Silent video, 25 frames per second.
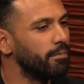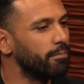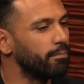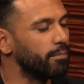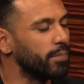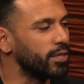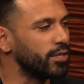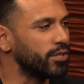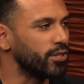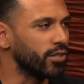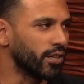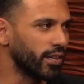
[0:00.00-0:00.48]

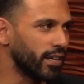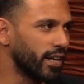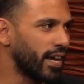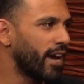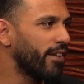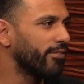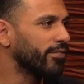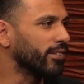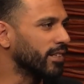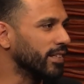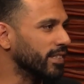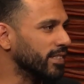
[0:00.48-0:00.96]
But you're going to
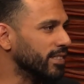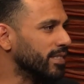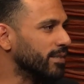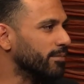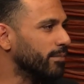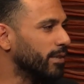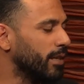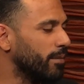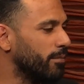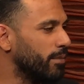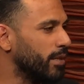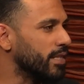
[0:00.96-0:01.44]
have to listen
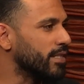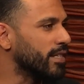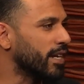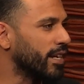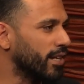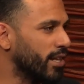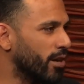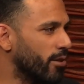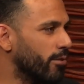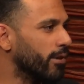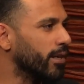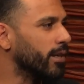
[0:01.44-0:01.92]
to me because I
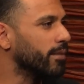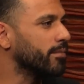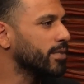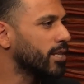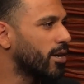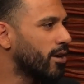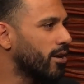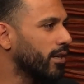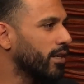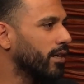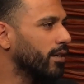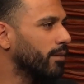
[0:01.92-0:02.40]
know what I'm
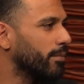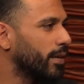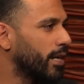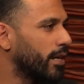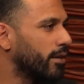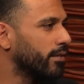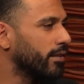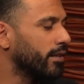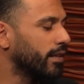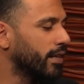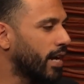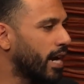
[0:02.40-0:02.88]
talking
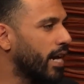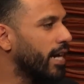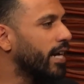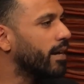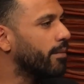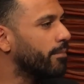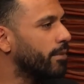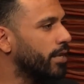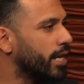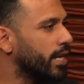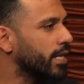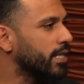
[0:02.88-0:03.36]
about, and I
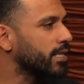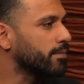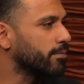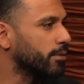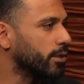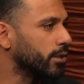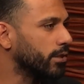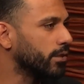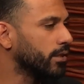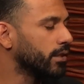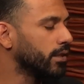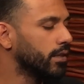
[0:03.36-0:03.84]
am an
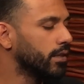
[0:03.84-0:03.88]
expert.